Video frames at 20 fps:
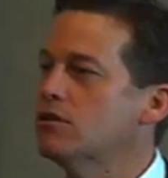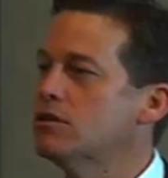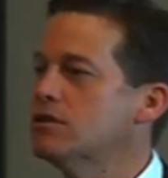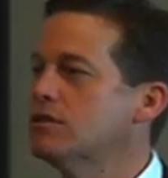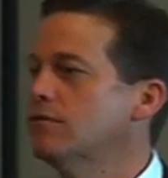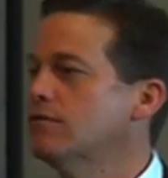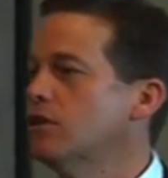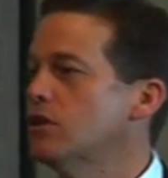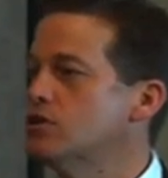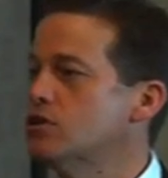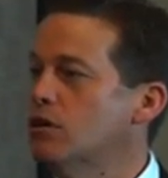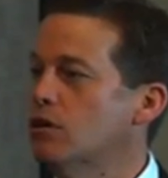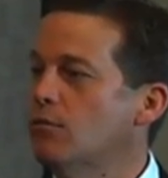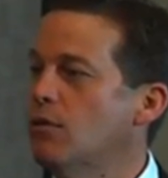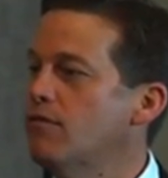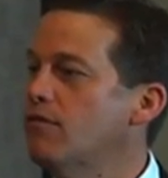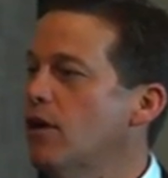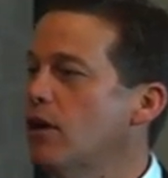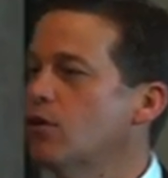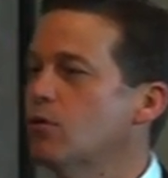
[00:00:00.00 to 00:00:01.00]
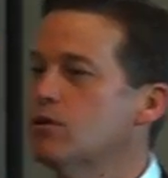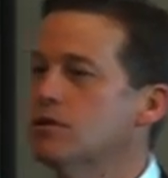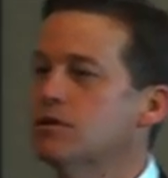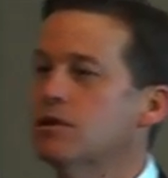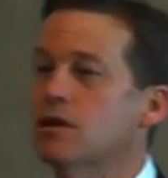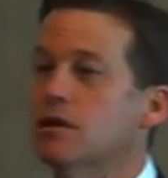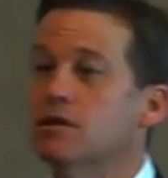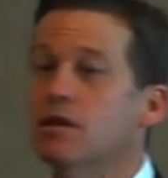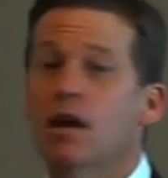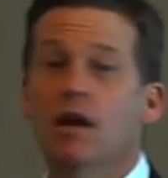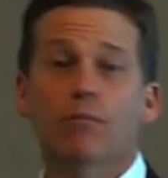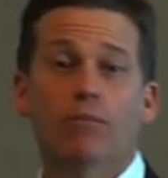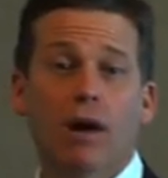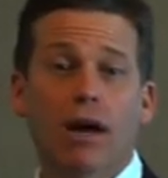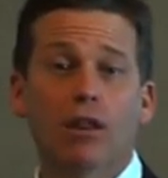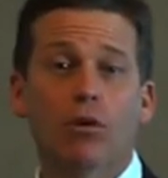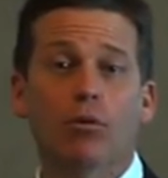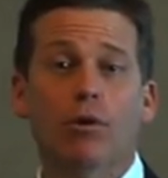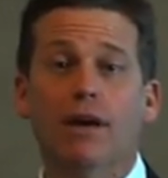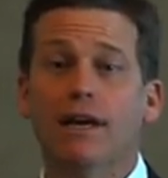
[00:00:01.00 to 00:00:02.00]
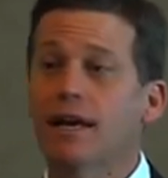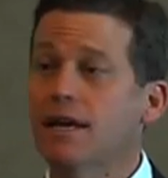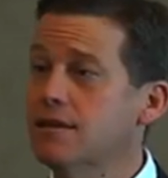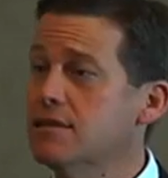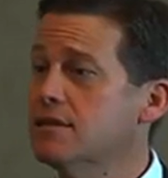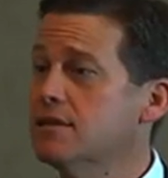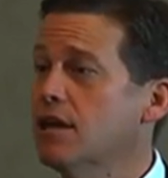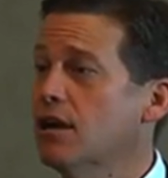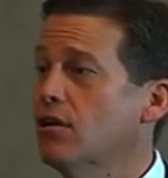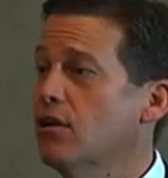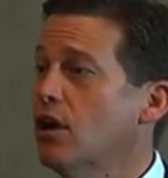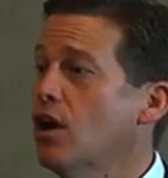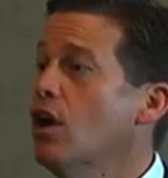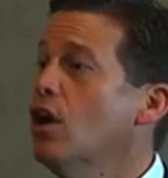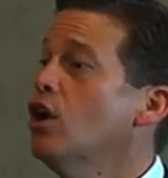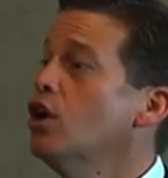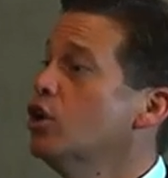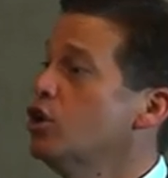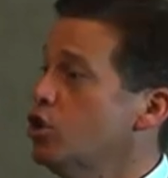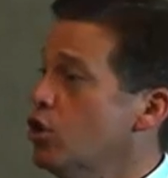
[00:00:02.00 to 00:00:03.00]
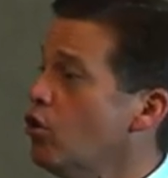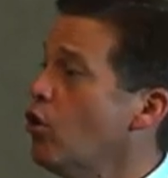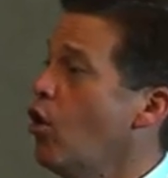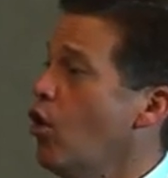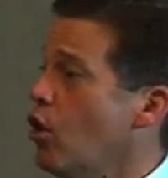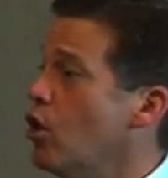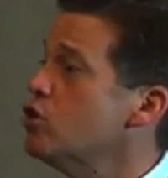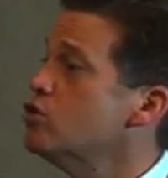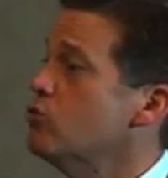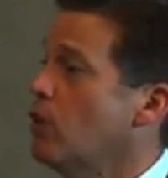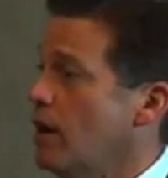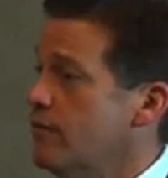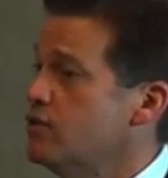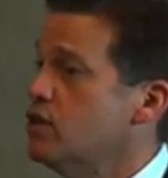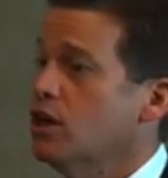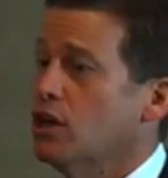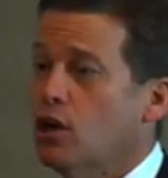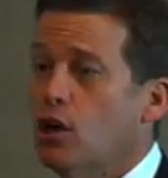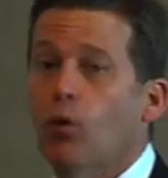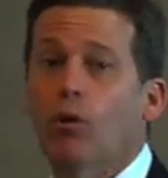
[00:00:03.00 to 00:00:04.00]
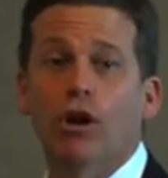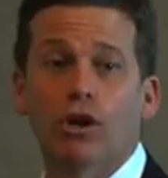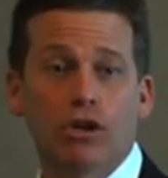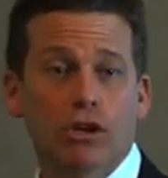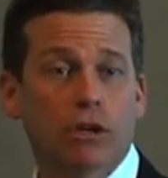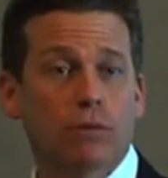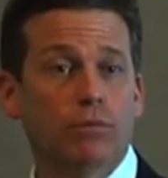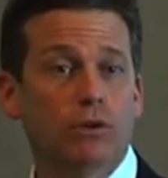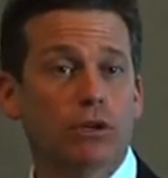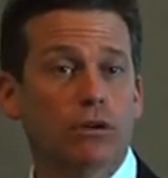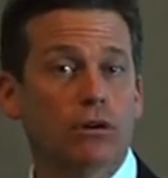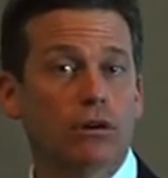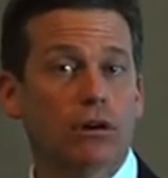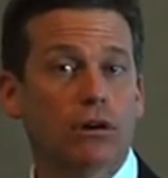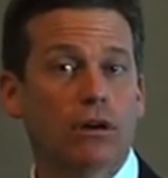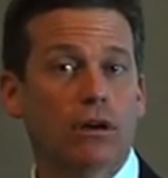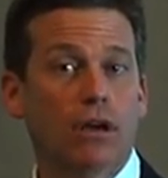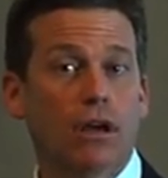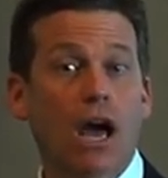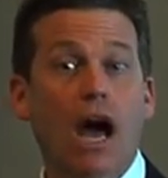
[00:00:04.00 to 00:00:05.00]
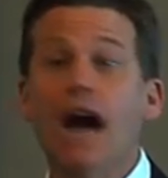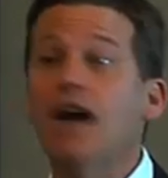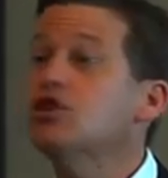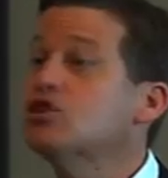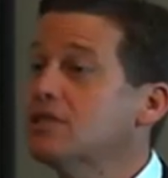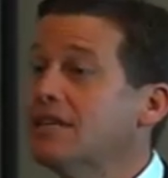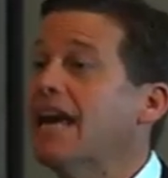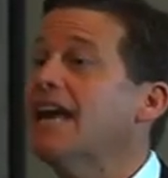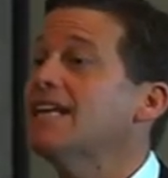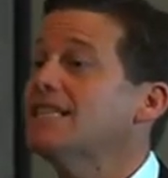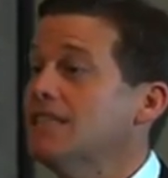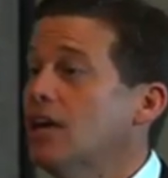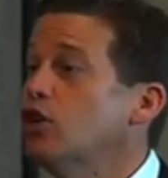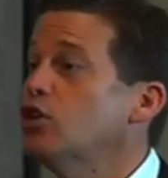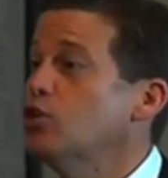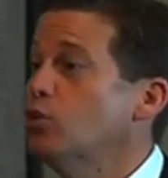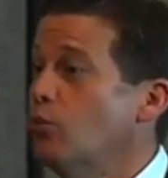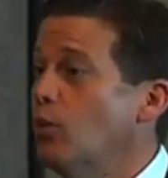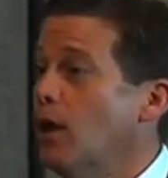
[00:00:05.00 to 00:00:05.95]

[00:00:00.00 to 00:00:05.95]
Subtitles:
and a civil engineer. My father always says, by the way, not to scare you, your hard drive is going to go on your computer. I just can't tell you